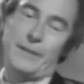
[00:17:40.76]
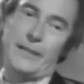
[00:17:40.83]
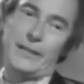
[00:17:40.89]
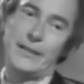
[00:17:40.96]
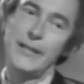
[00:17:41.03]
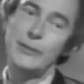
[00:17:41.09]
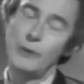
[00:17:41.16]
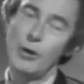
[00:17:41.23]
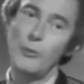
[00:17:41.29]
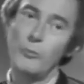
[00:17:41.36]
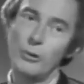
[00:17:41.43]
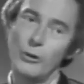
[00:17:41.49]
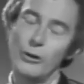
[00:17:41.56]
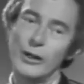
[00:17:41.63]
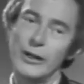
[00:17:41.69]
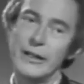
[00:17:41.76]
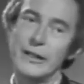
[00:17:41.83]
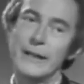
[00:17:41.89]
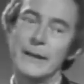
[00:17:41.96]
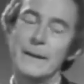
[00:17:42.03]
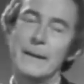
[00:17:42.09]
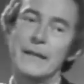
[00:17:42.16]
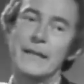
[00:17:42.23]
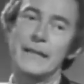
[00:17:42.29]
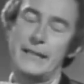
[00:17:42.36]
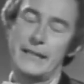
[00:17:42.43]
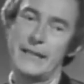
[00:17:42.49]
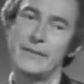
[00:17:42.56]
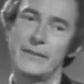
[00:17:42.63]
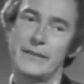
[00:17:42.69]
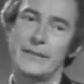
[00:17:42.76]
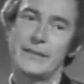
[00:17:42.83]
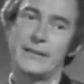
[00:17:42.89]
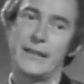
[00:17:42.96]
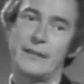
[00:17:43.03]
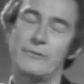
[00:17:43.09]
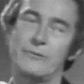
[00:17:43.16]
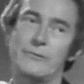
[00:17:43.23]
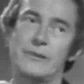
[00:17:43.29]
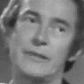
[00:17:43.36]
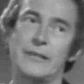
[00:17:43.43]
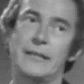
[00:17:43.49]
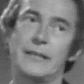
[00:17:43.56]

Negro boy in the South?